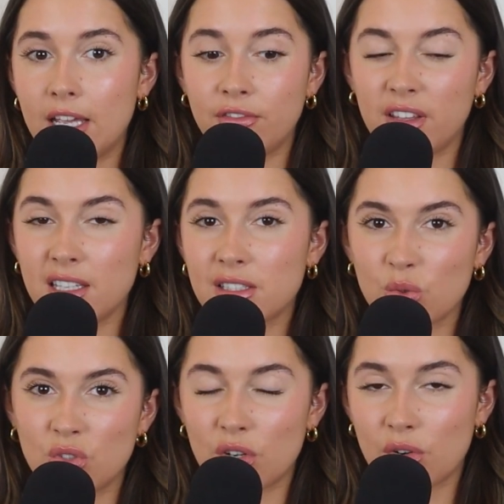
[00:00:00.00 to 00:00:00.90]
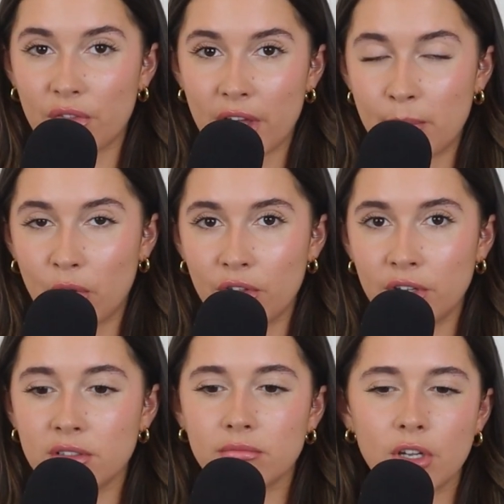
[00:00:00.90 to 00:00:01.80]
If he is also not that
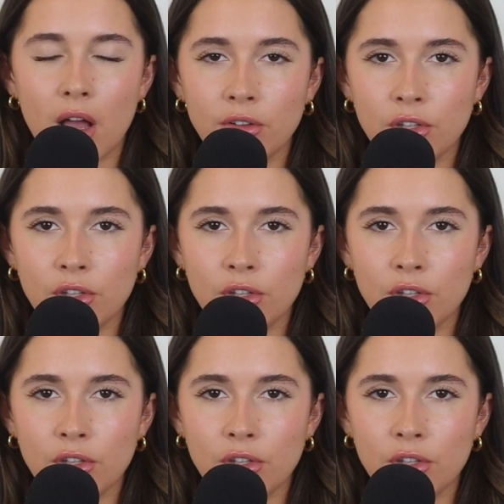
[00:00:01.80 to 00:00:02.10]
bothered, girl,